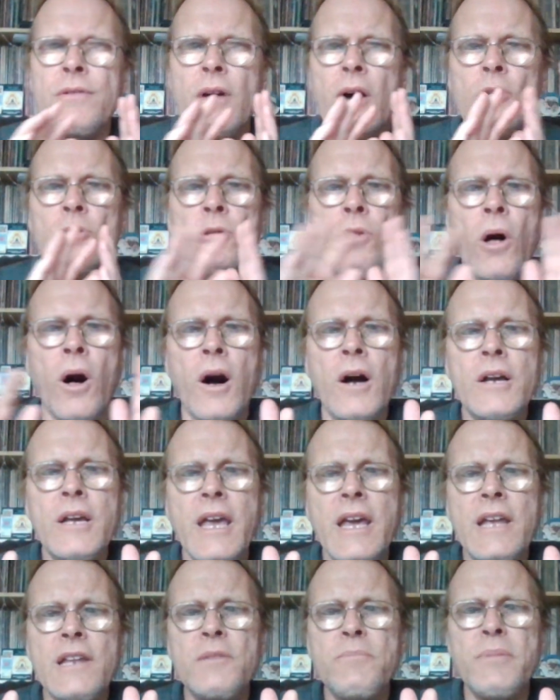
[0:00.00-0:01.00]

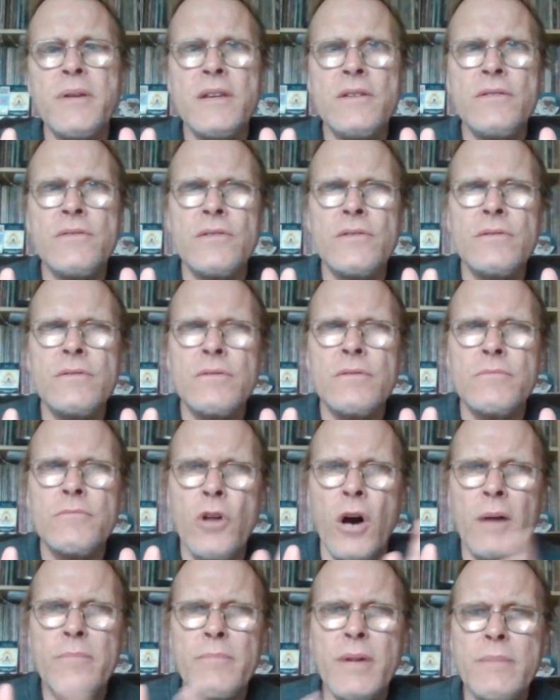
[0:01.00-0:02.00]
Elongated pieces,
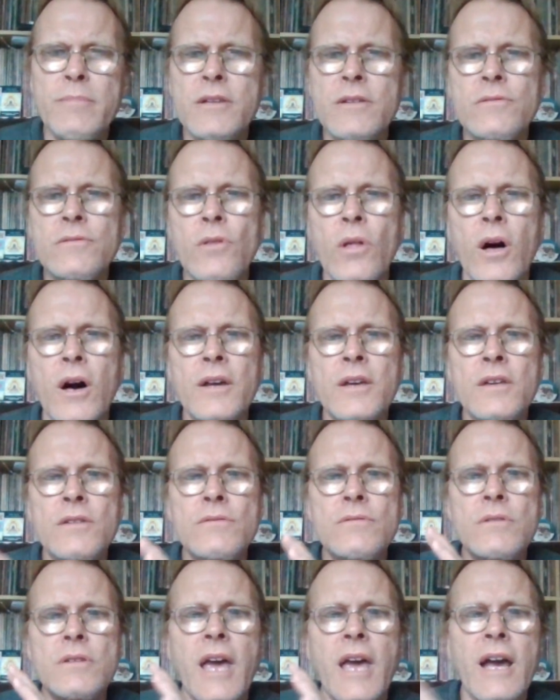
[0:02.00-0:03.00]
not maybe as long
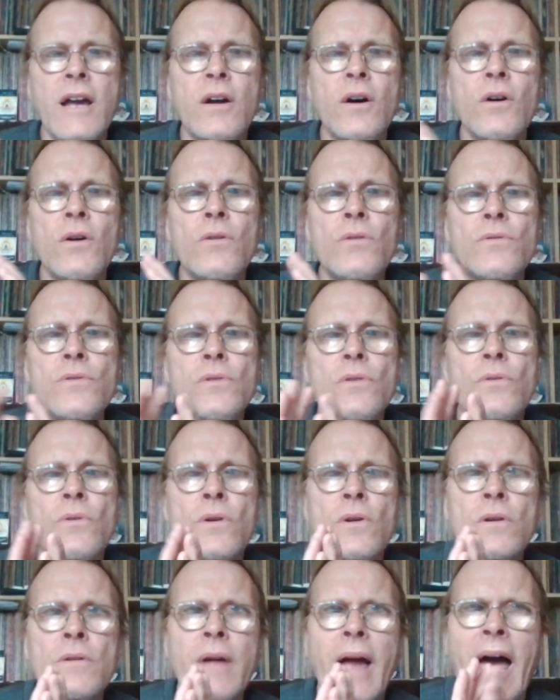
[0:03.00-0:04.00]
as Echoes
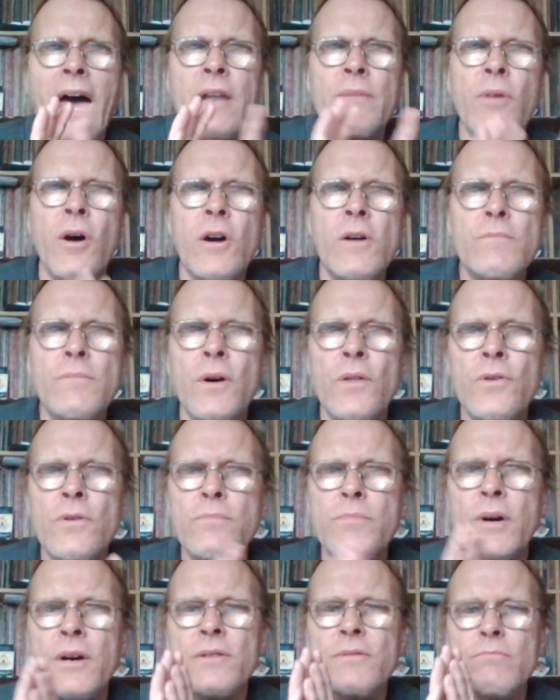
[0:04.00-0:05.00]
or Atom Heart Mother,
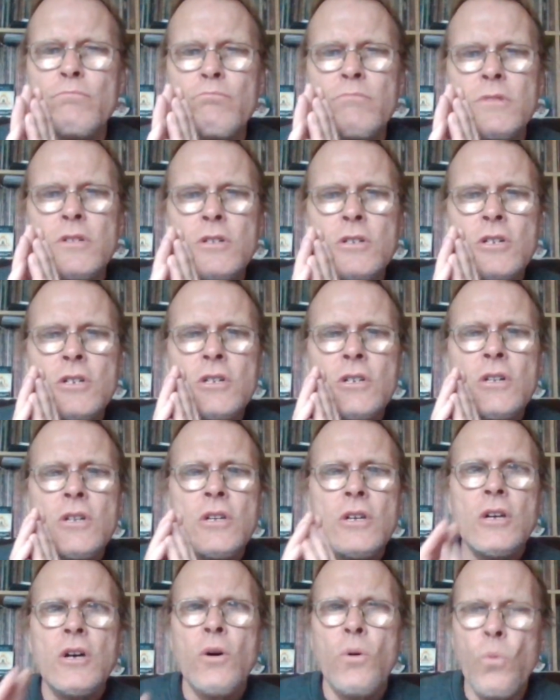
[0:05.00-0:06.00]
but
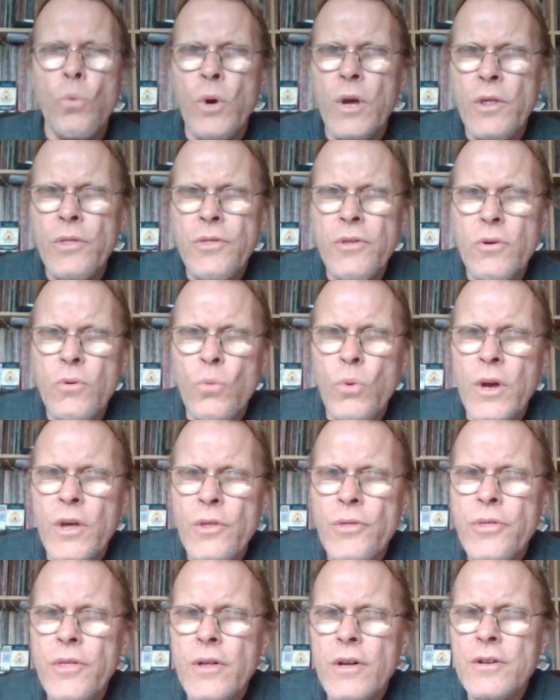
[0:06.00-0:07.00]

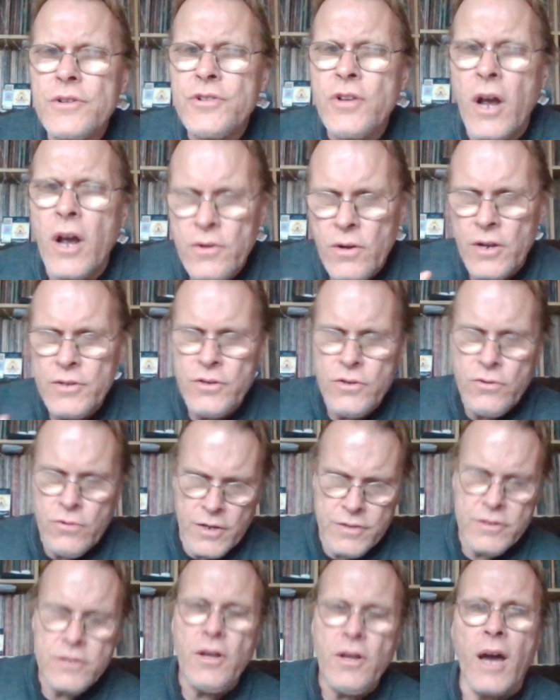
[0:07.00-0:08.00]
with Shine On You
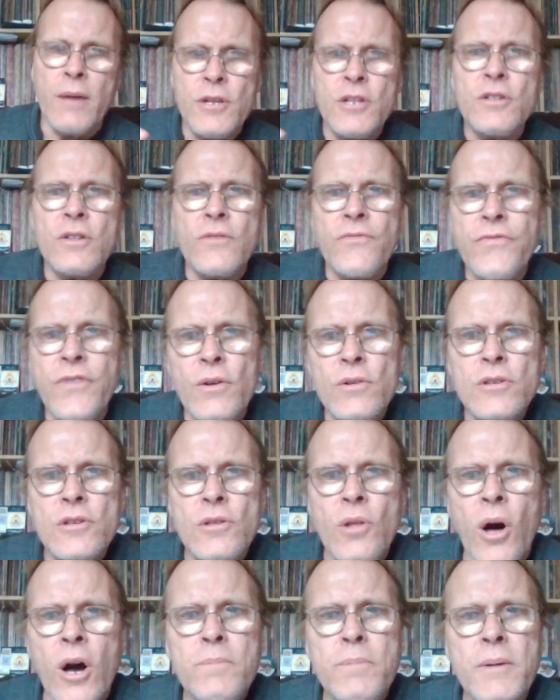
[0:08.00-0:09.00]
Crazy Diamond, it's a fairly
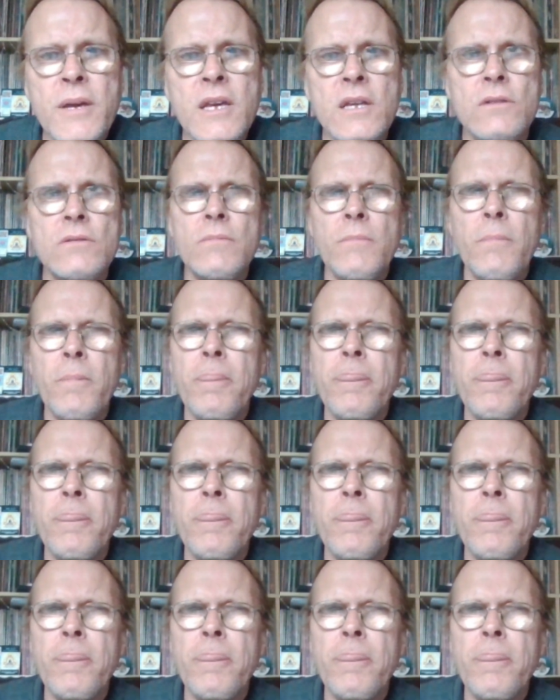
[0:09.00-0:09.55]
long piece.